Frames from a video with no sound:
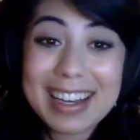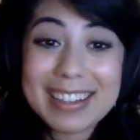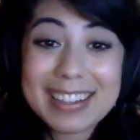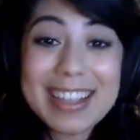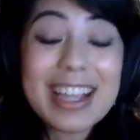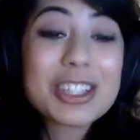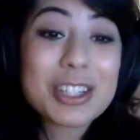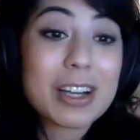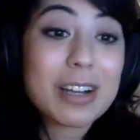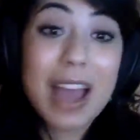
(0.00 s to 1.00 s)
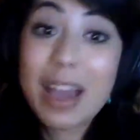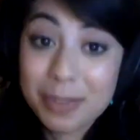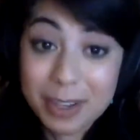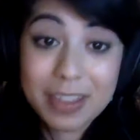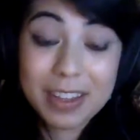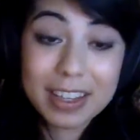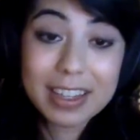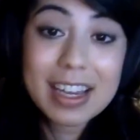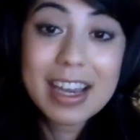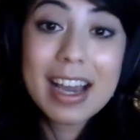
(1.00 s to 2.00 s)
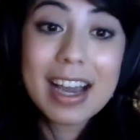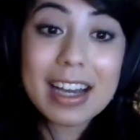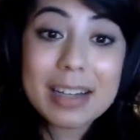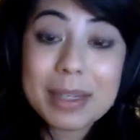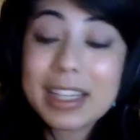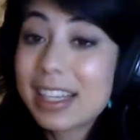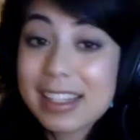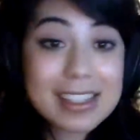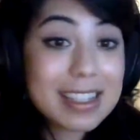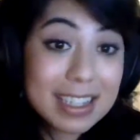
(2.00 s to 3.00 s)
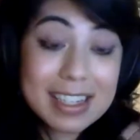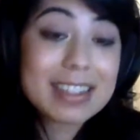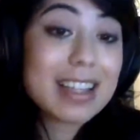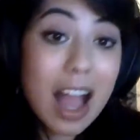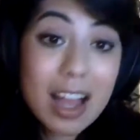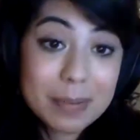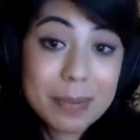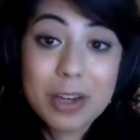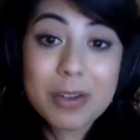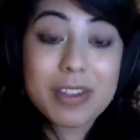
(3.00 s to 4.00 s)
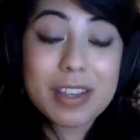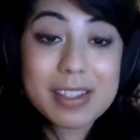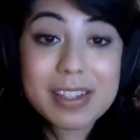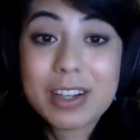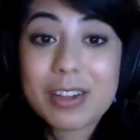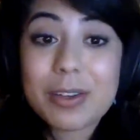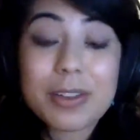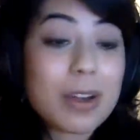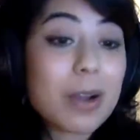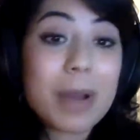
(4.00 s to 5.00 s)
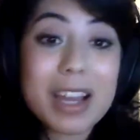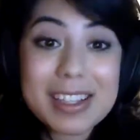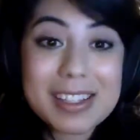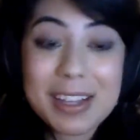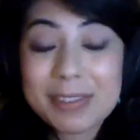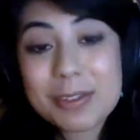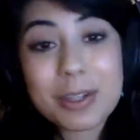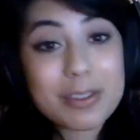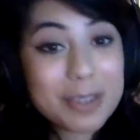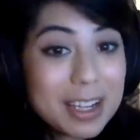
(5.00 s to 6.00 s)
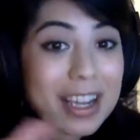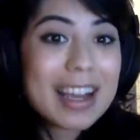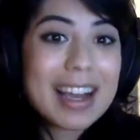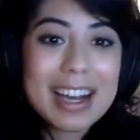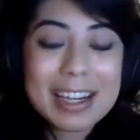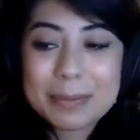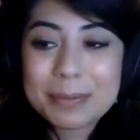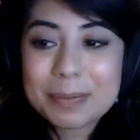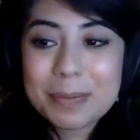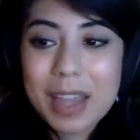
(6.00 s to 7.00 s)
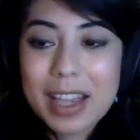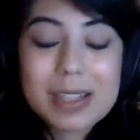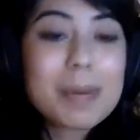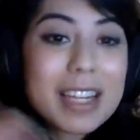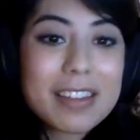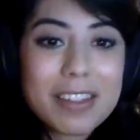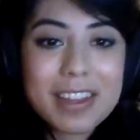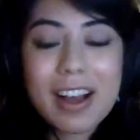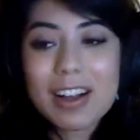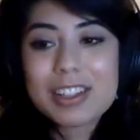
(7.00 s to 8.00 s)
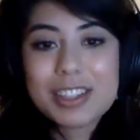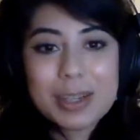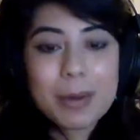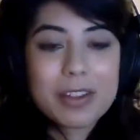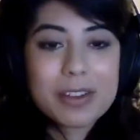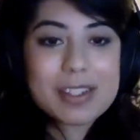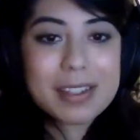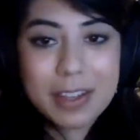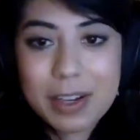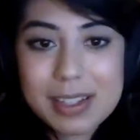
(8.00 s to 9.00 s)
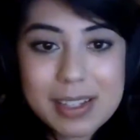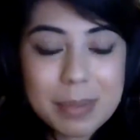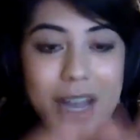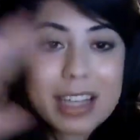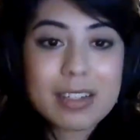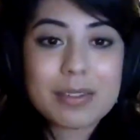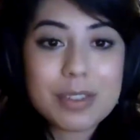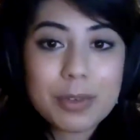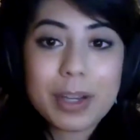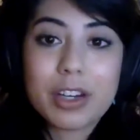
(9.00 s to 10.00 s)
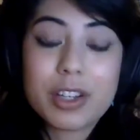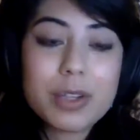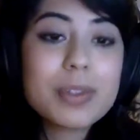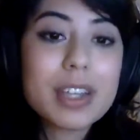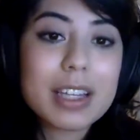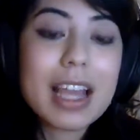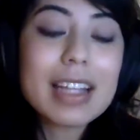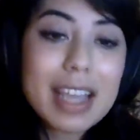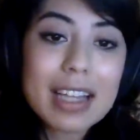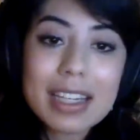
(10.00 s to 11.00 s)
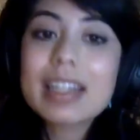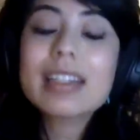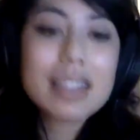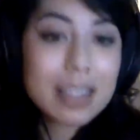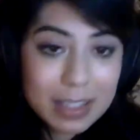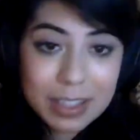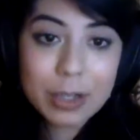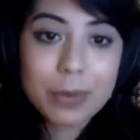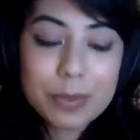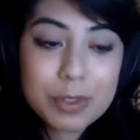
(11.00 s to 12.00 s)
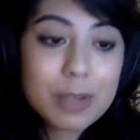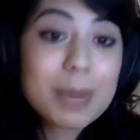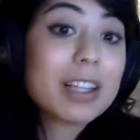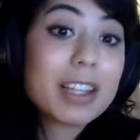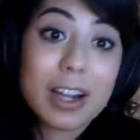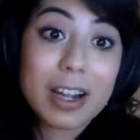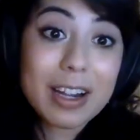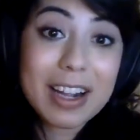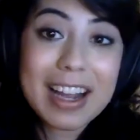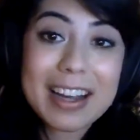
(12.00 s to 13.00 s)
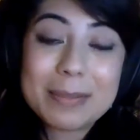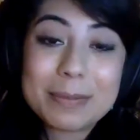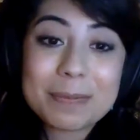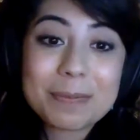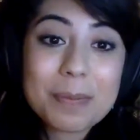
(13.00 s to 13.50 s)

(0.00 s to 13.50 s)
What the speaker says: nature of everything. It is not monotheistic, although there are ways of sort of explaining the theology where there is some kind of greater union. And yet, to be clear, I'm